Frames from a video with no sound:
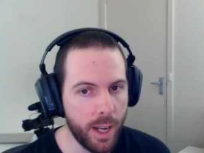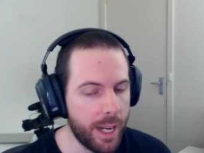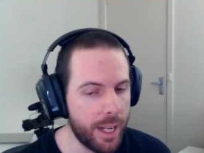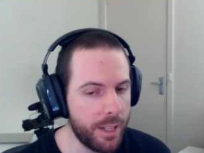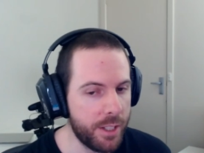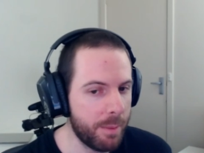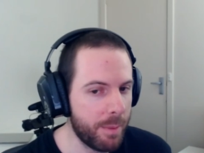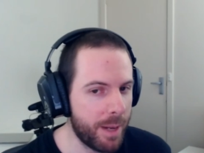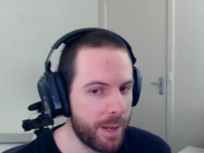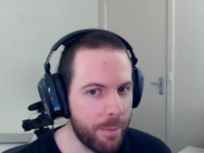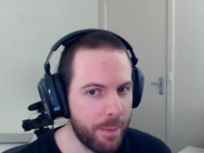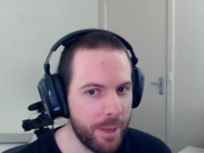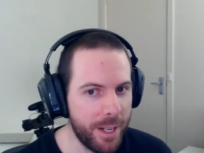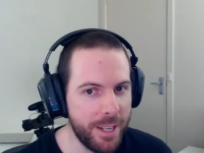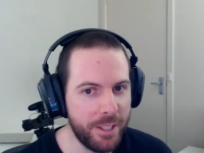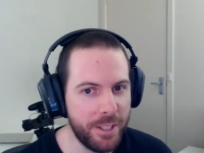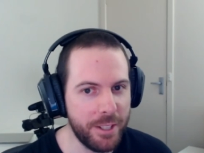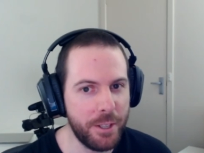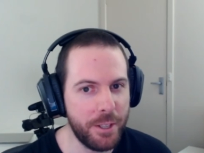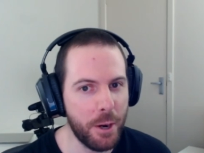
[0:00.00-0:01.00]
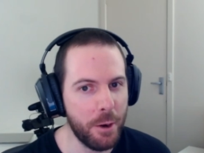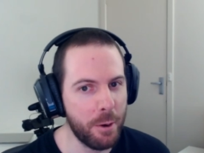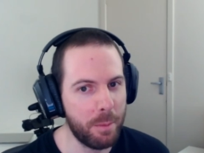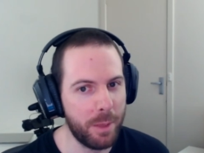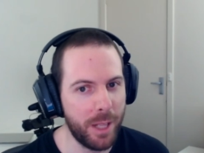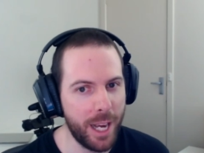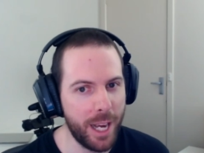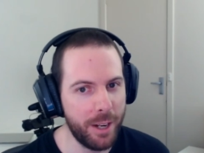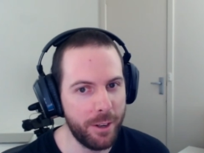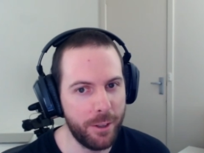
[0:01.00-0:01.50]
Some companies just don't
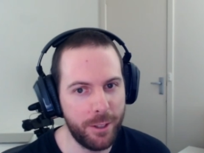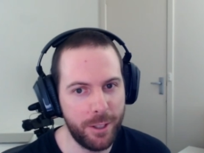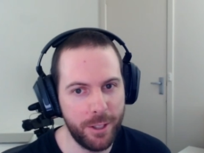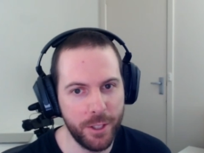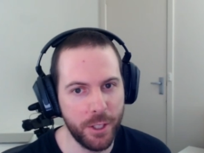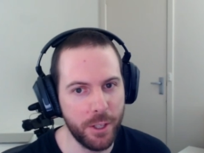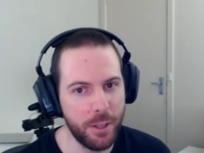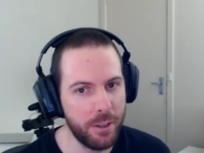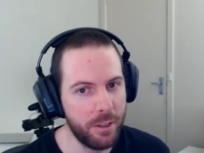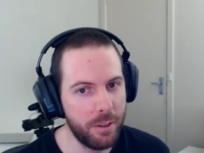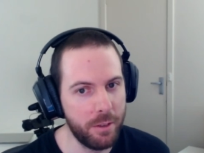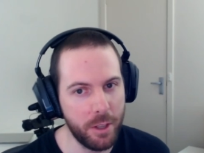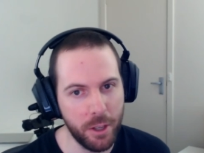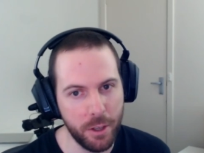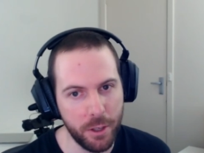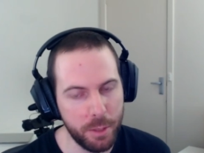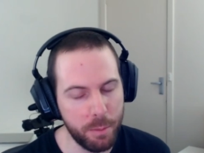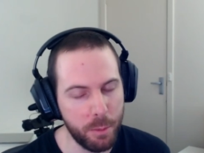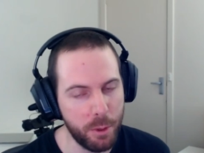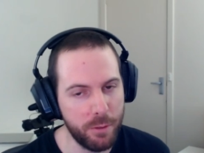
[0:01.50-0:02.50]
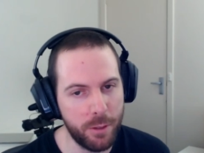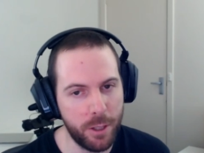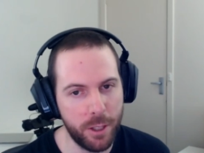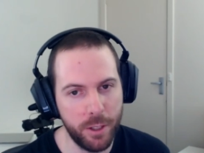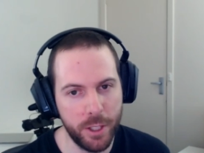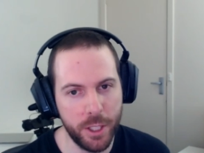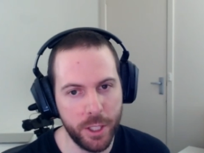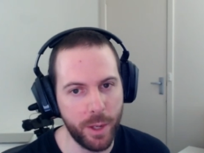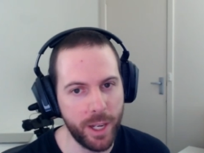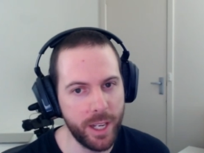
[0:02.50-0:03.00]
reply at all, so, just move
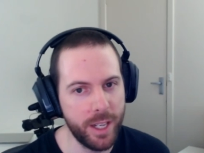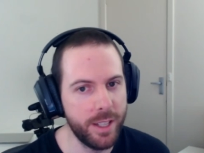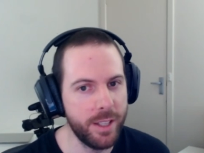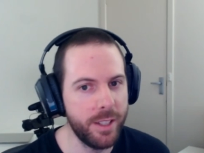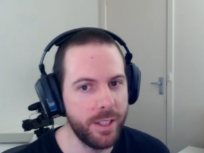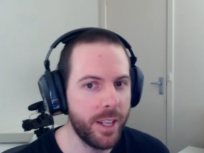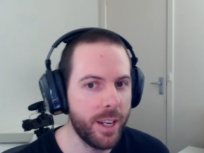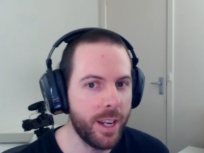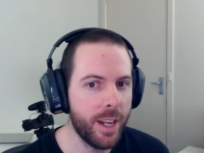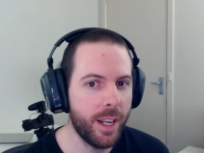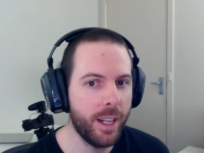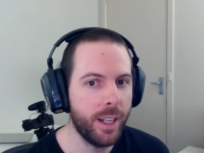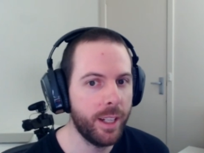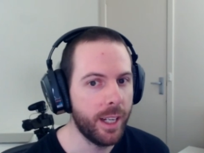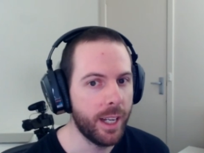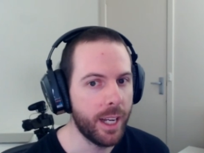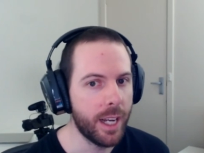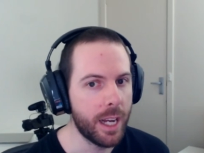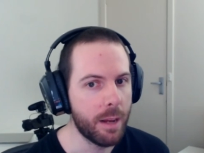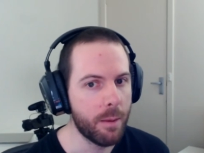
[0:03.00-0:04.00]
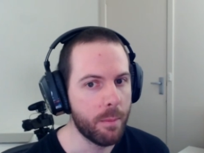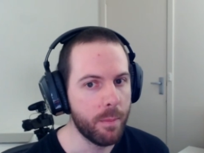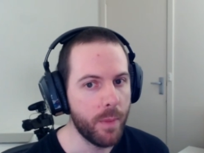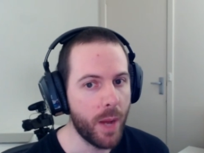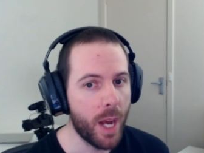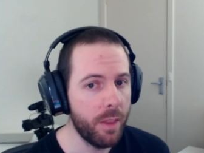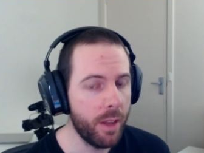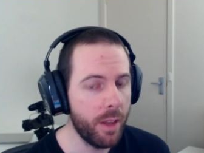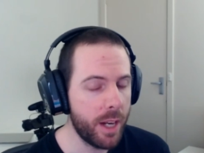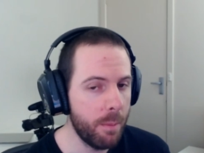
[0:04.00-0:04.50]
on. It's the way it is.
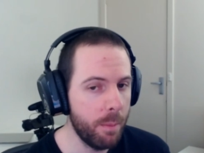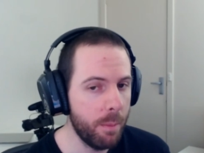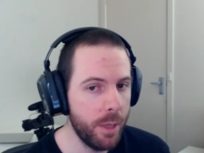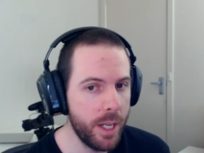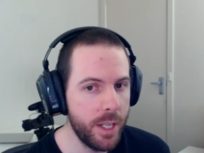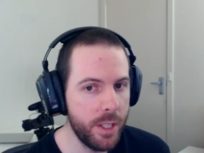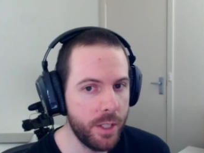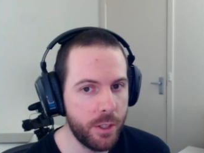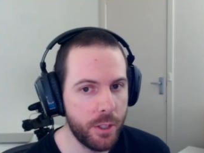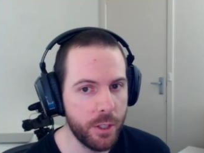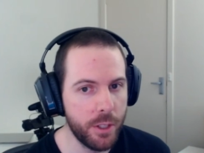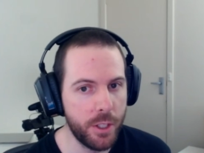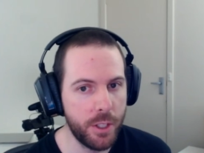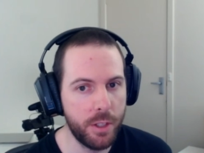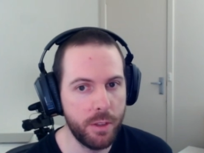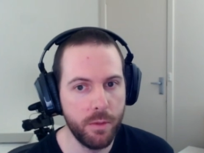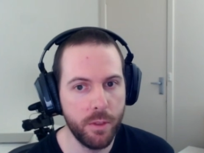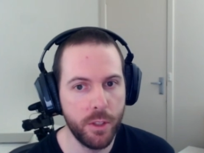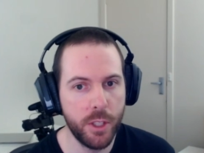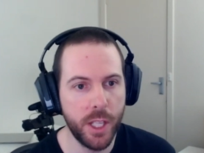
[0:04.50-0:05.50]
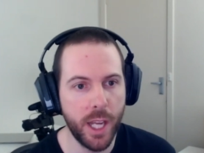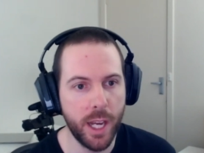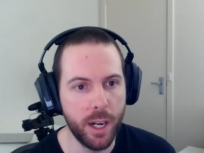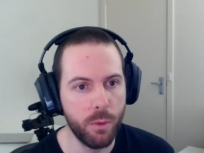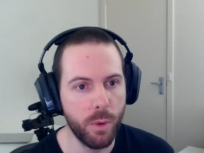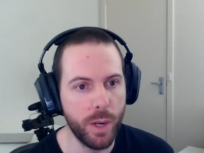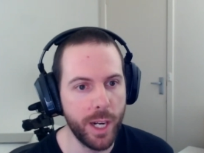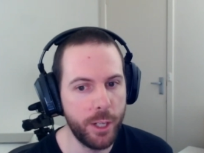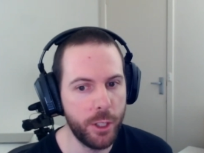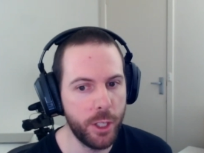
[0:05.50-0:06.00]
Other companies just
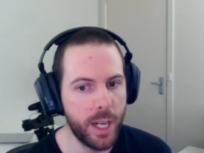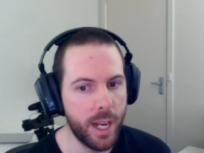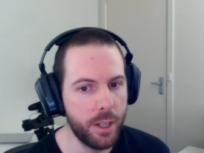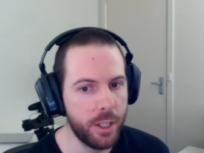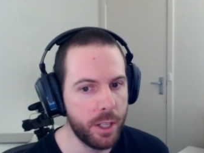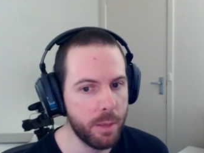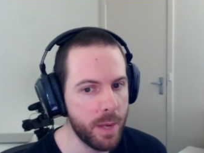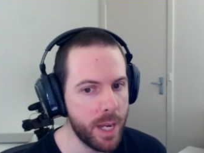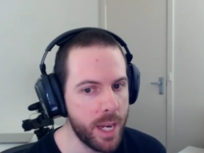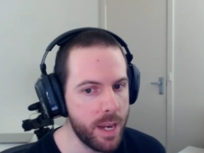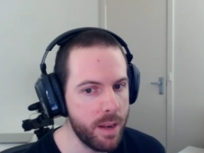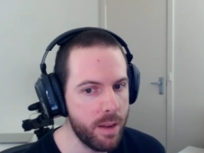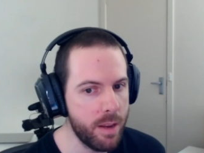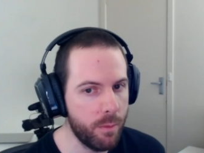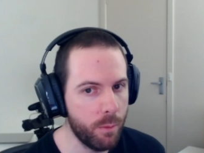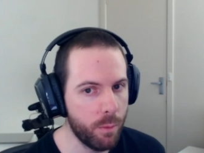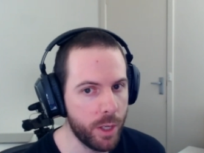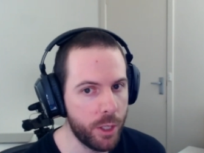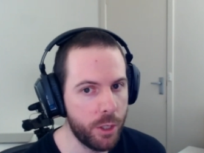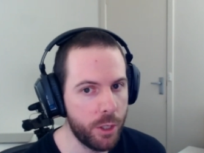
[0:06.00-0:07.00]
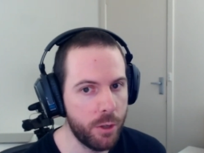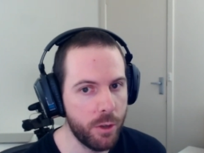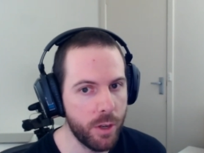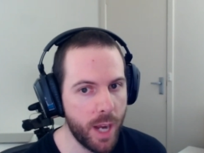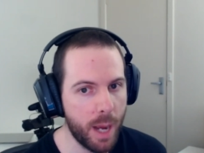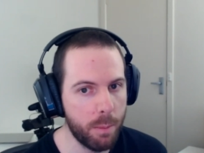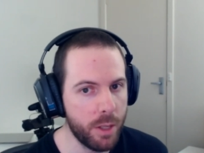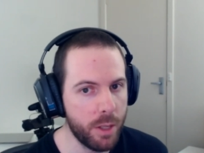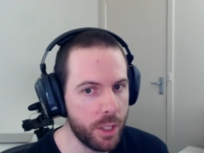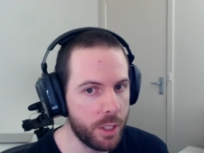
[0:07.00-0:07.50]
started reaching out to me, which
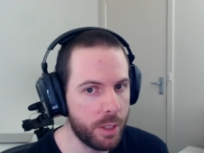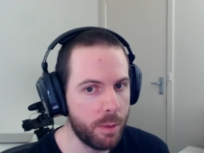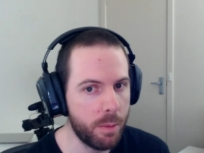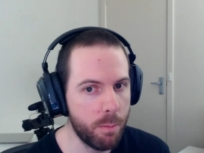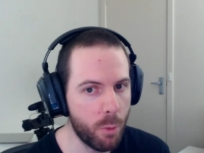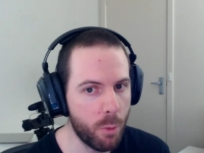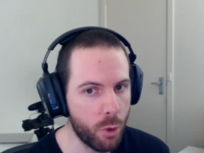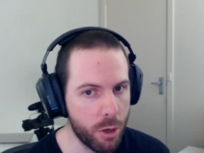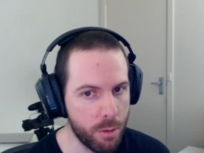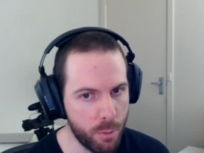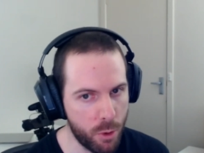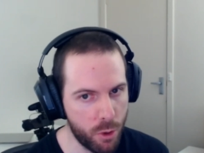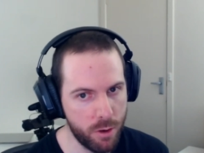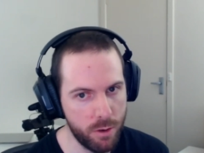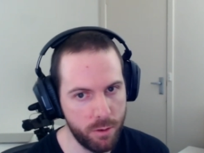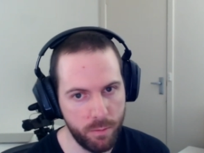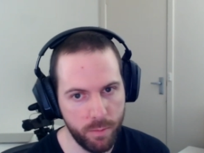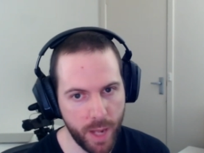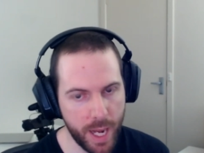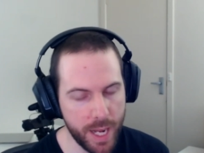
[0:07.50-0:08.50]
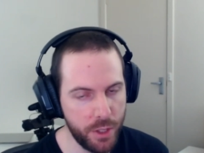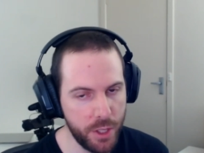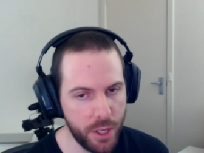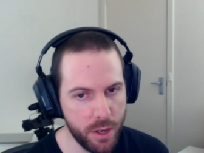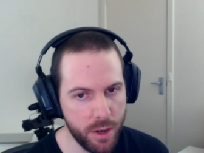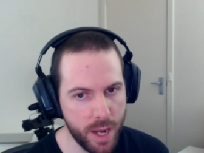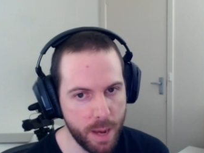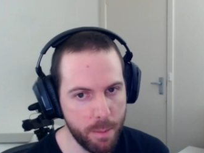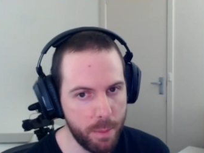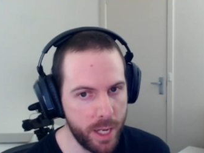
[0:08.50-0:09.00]
happens more and more as
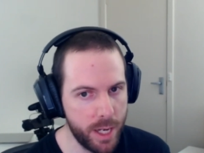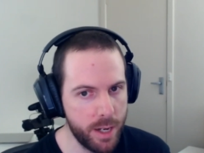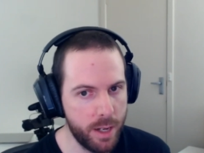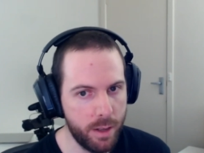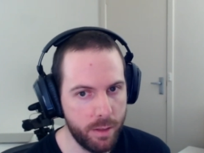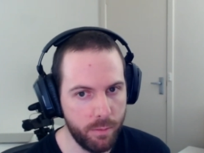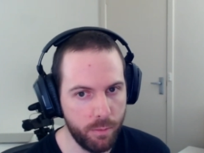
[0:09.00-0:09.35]
you get bigger,